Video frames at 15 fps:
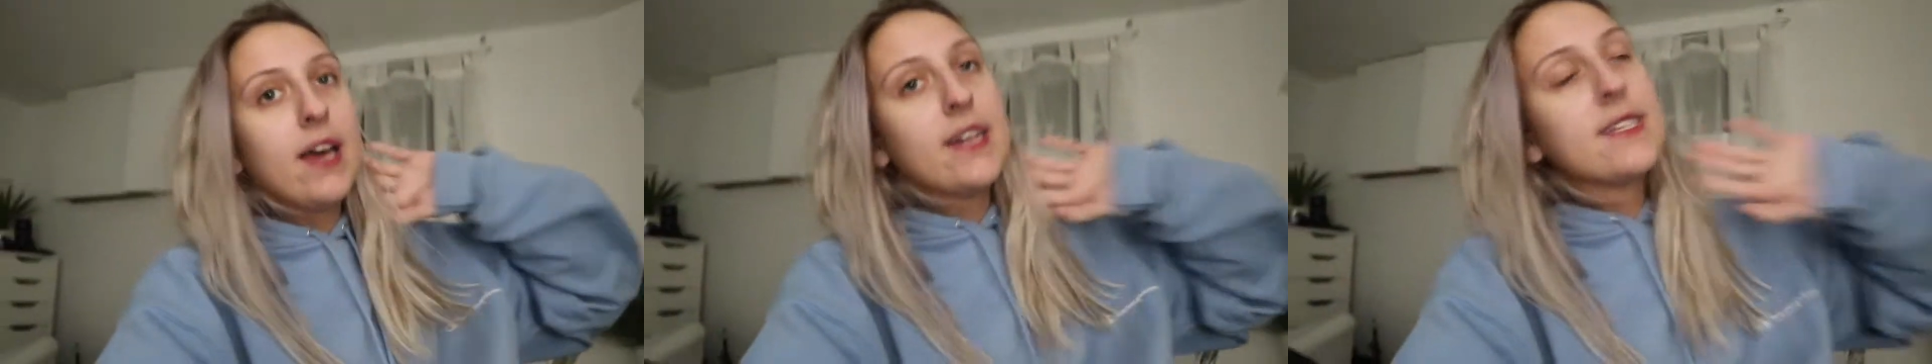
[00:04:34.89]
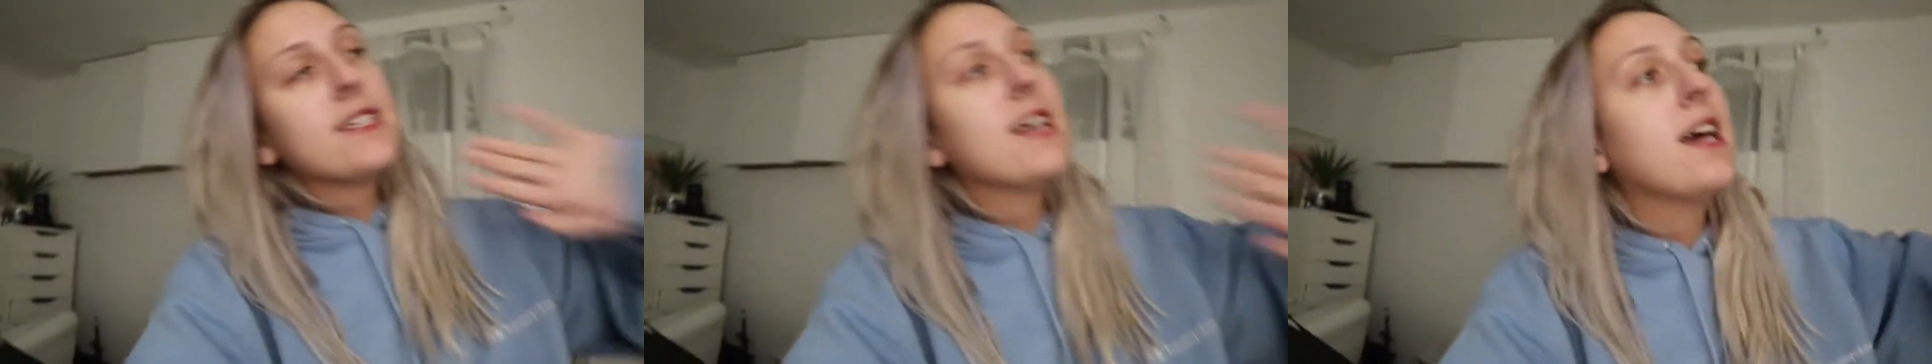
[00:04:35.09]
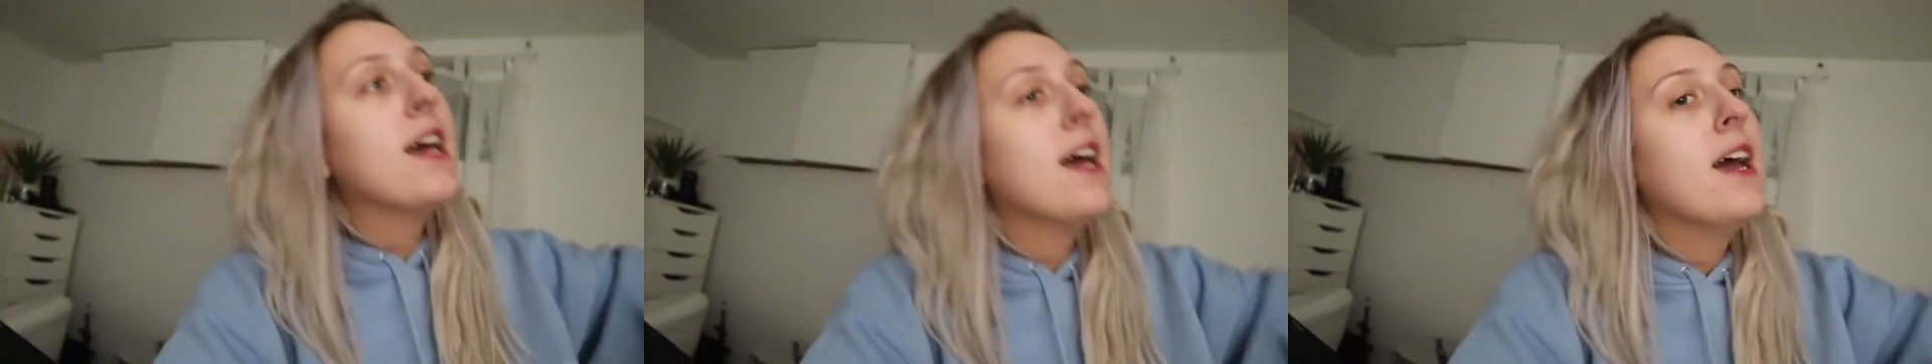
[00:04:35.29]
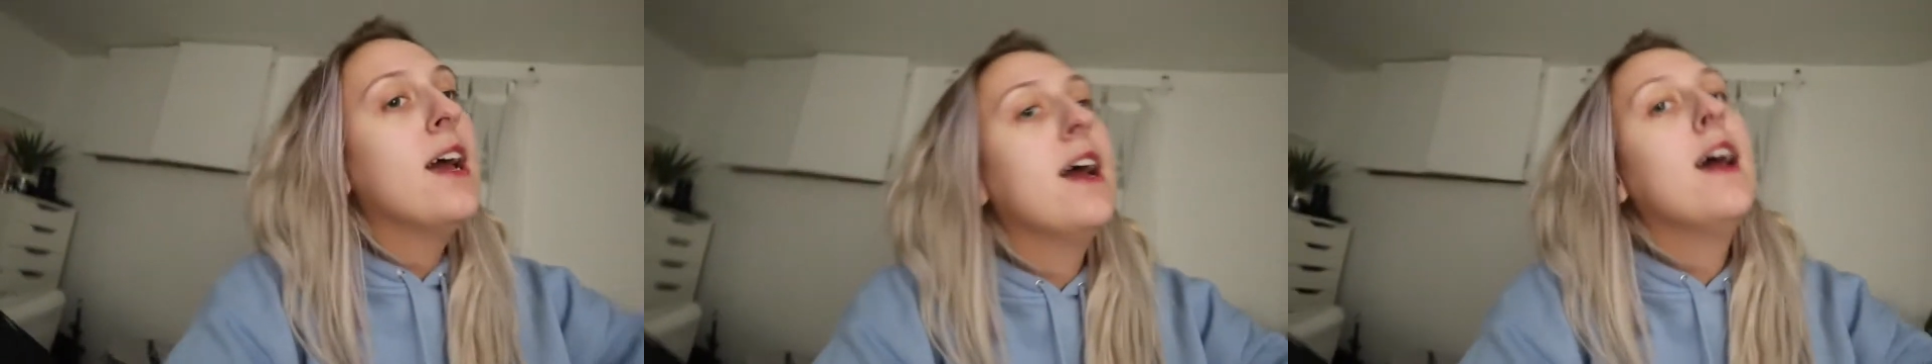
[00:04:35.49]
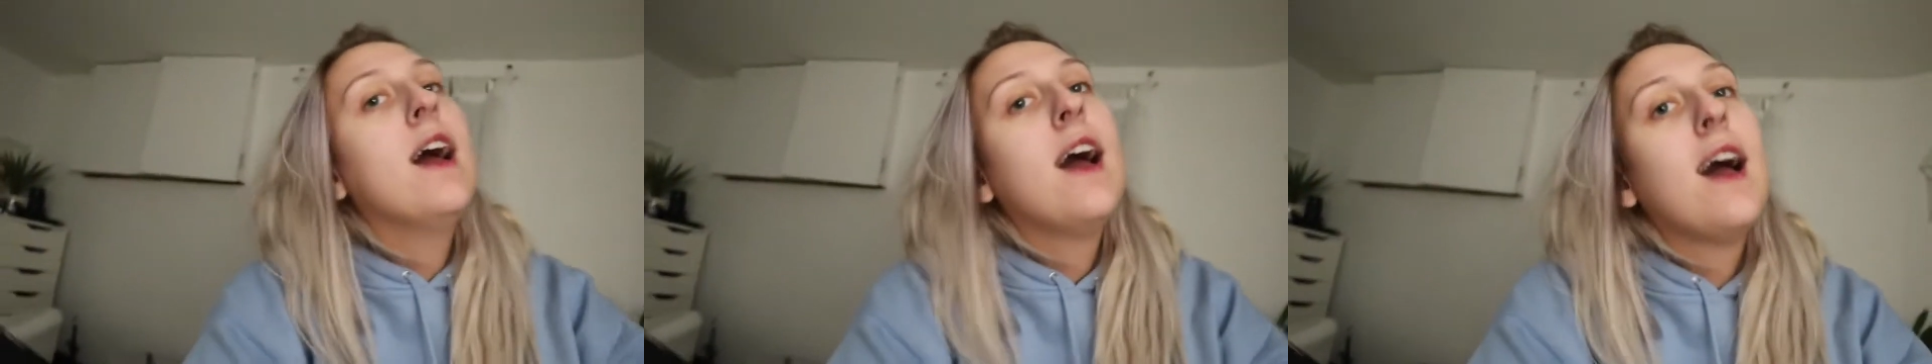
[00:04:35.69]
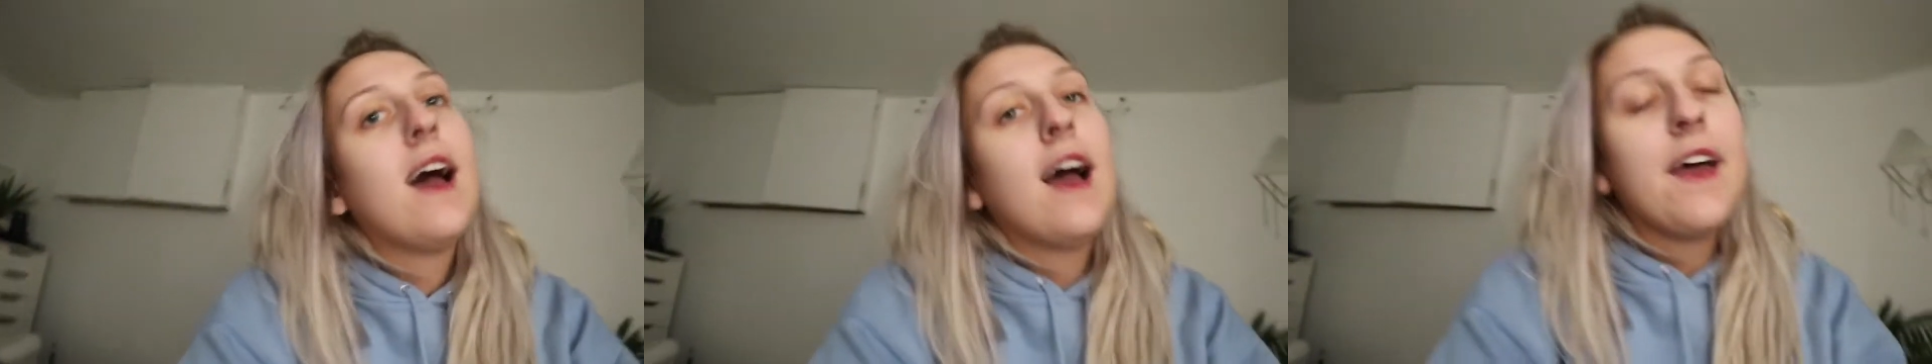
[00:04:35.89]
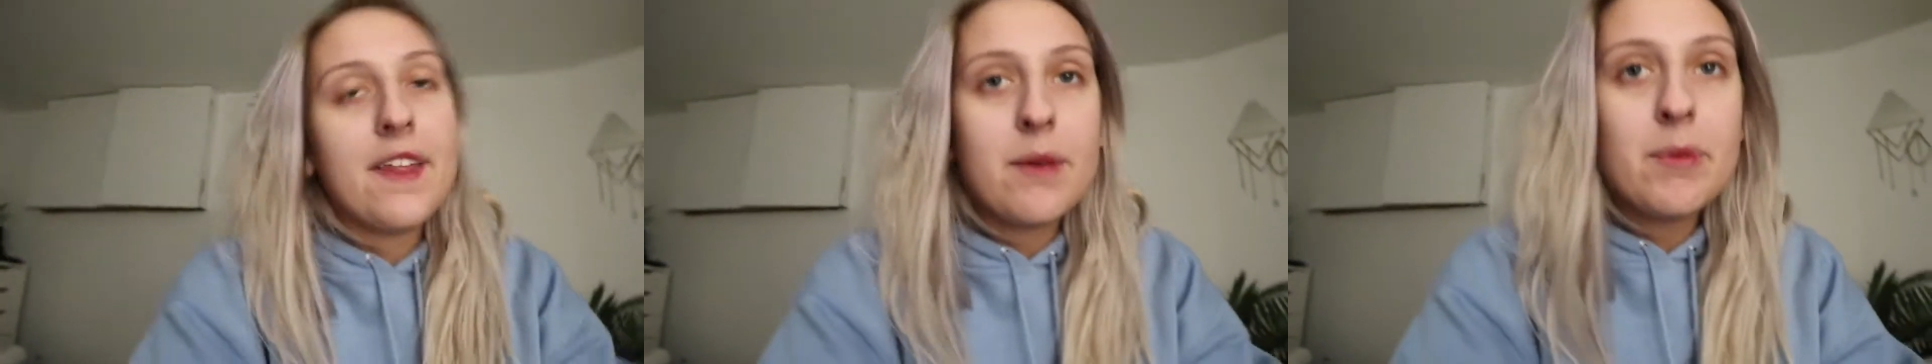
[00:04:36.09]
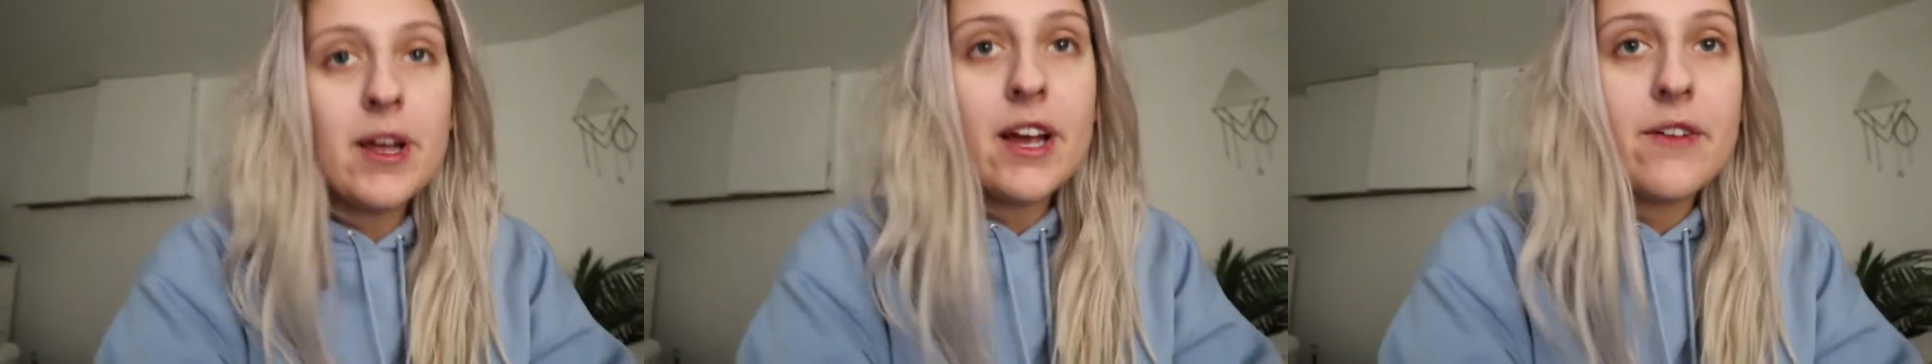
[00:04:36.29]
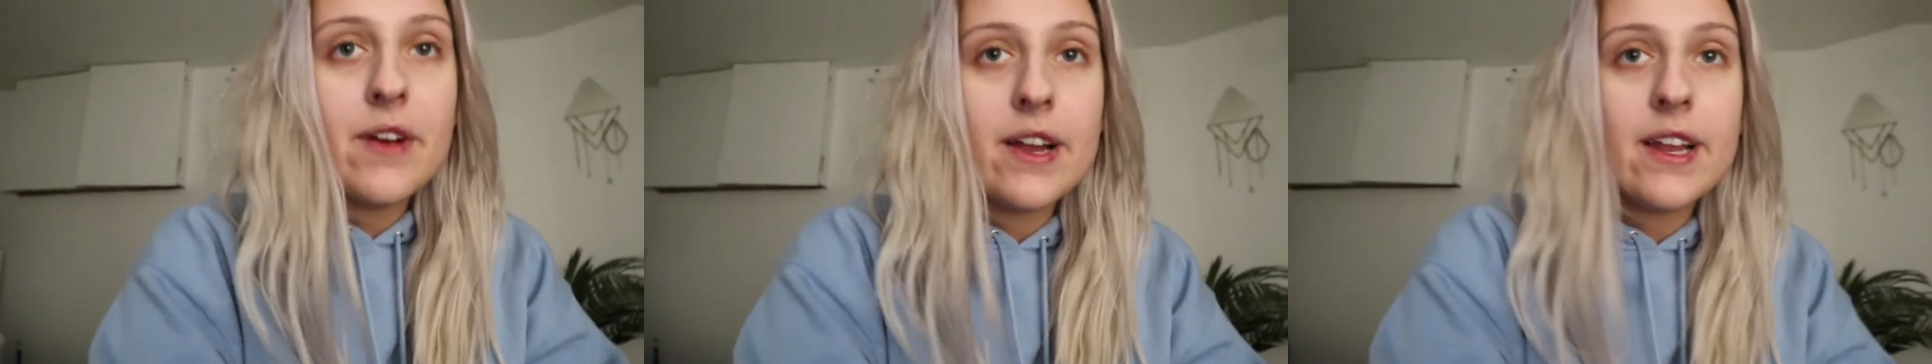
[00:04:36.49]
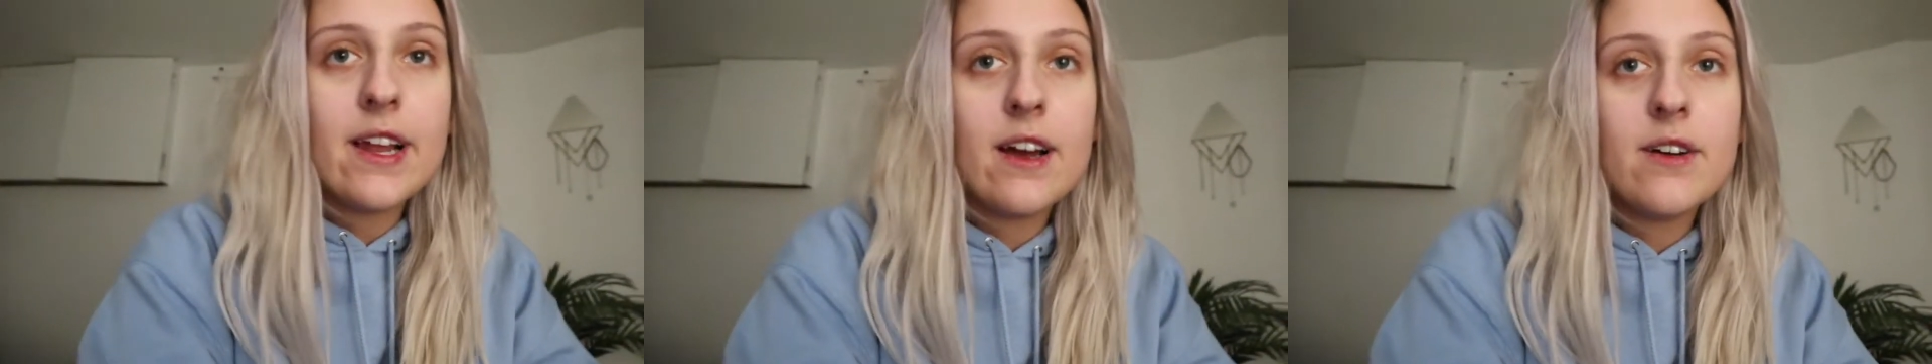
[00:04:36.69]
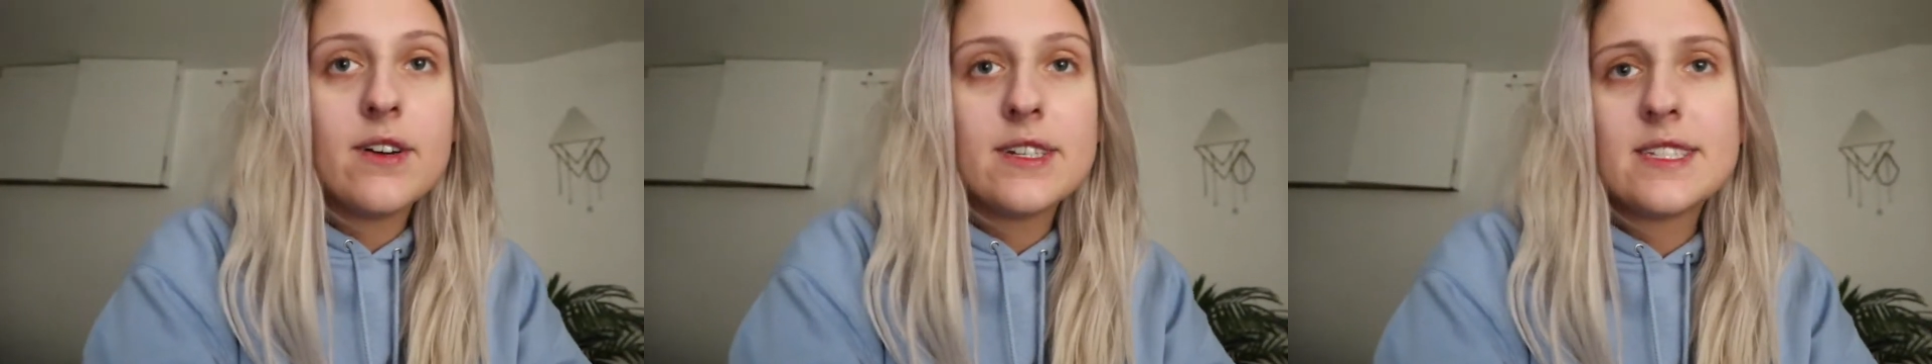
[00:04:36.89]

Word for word: I think I'm gonna get ready now.